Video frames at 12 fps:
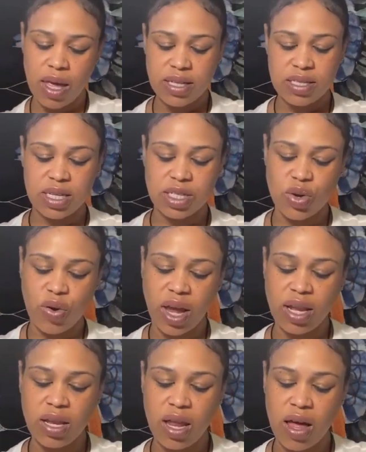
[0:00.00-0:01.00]
It says,
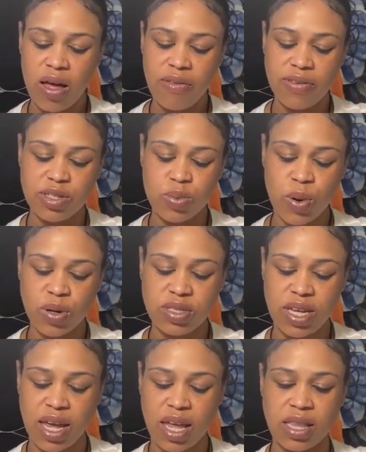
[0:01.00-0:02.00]
great love is worth
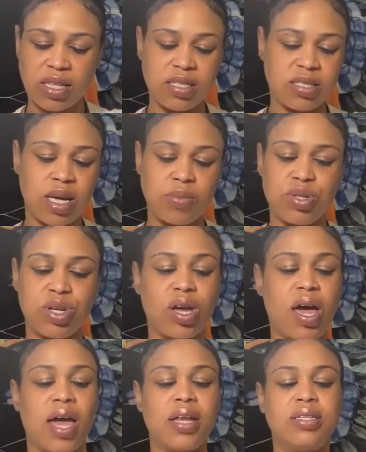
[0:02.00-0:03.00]
taking the steps you're
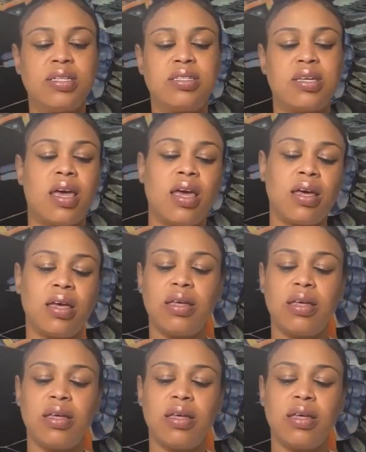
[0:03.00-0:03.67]
guided to take.